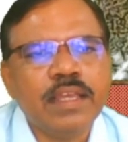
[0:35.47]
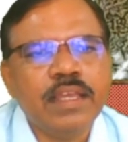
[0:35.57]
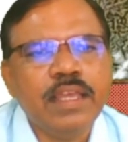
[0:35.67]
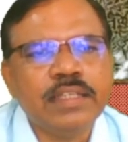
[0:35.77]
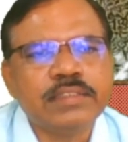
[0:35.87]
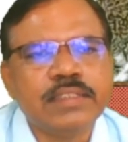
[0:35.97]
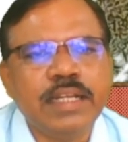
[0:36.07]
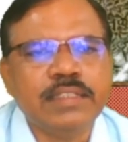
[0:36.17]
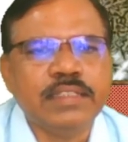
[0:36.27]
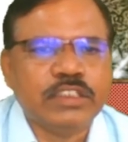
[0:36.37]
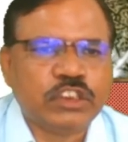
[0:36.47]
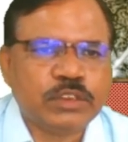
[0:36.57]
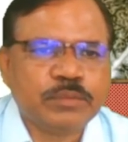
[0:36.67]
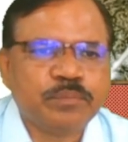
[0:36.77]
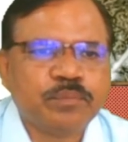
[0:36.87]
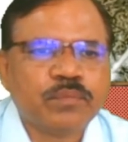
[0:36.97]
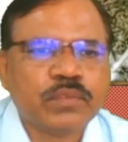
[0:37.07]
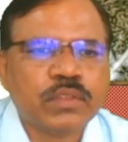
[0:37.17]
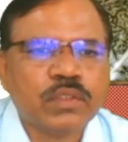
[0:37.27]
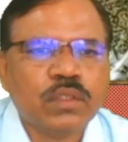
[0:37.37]
extend this
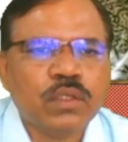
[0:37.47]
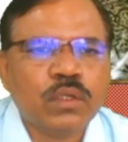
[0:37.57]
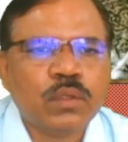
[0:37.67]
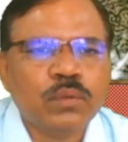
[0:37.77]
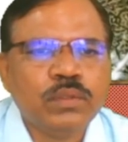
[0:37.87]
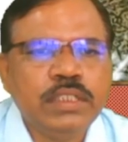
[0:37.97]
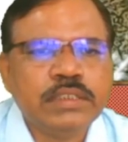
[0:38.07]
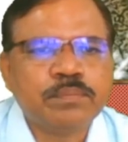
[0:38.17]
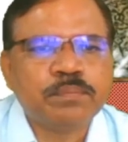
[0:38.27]
to this